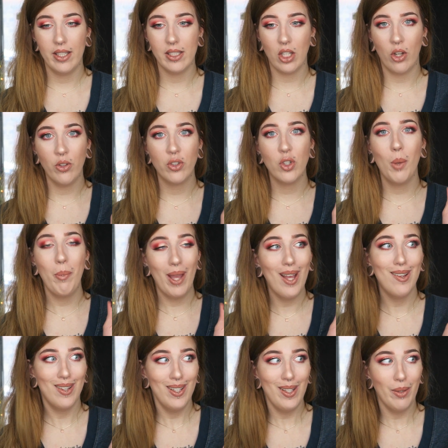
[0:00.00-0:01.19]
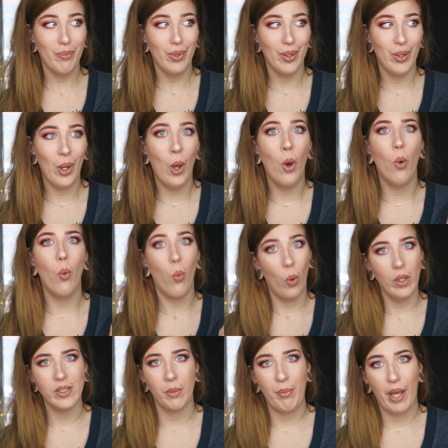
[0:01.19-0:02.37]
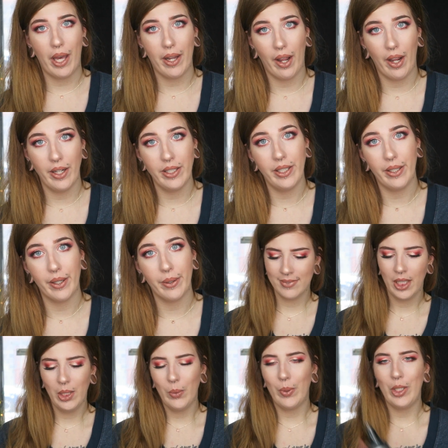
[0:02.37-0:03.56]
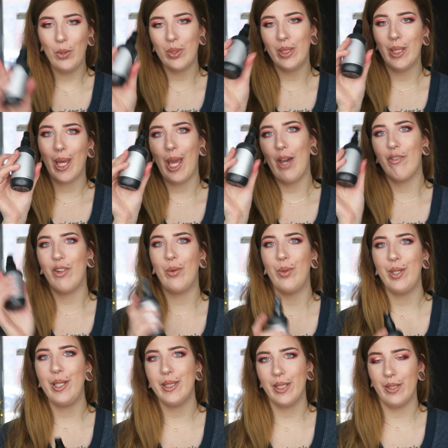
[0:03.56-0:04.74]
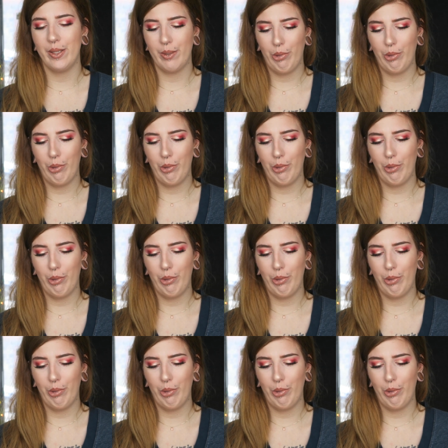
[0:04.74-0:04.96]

this ultra matte lip was a bad idea. We're using the Kat Von D setting